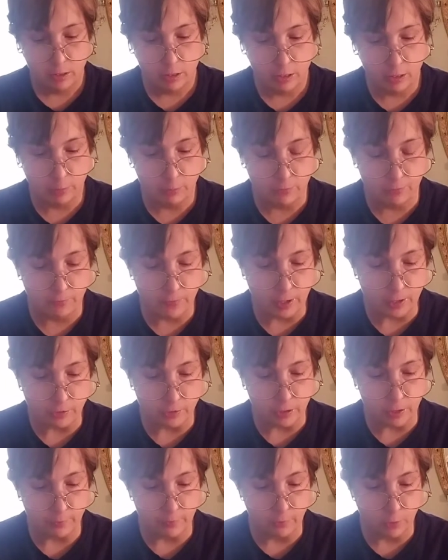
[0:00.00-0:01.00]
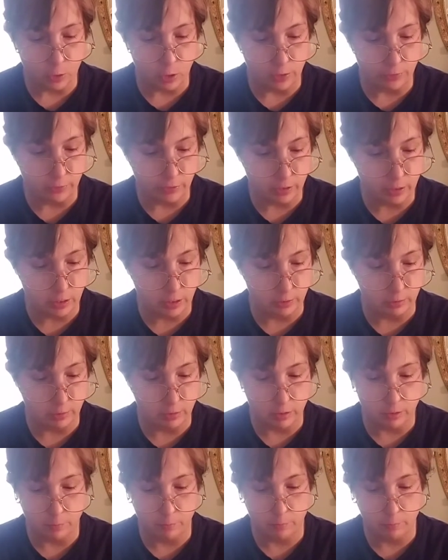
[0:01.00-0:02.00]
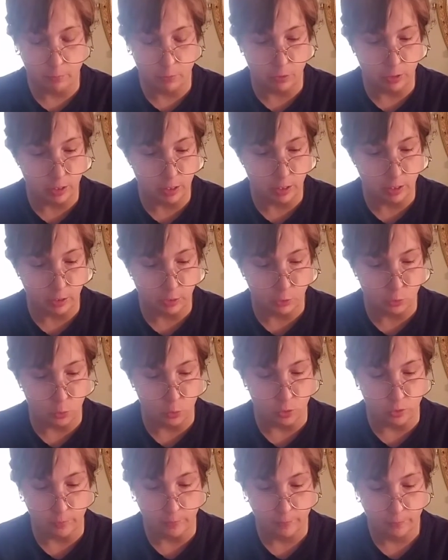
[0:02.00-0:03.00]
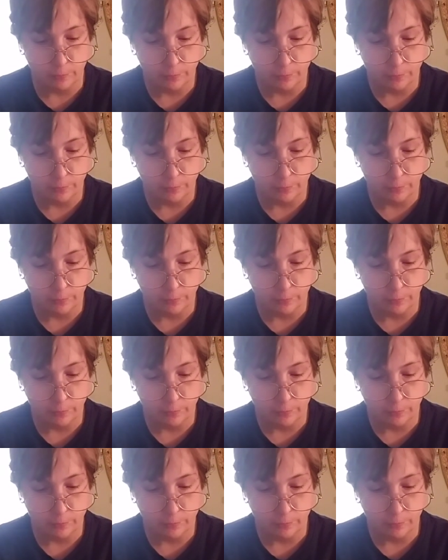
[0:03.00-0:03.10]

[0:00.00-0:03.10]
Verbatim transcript: He professed to have forgotten the key at the communicating door.